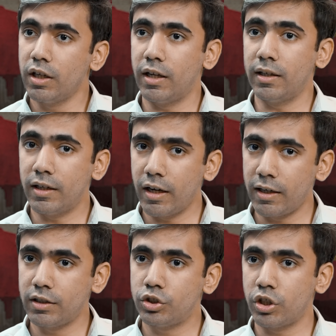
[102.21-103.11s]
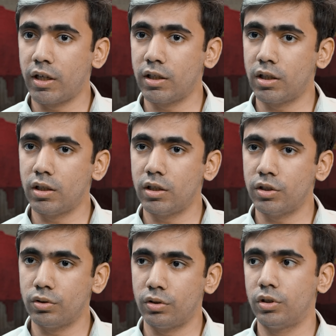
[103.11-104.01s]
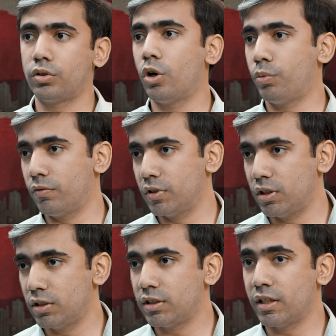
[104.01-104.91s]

In that, China is on the top of the list.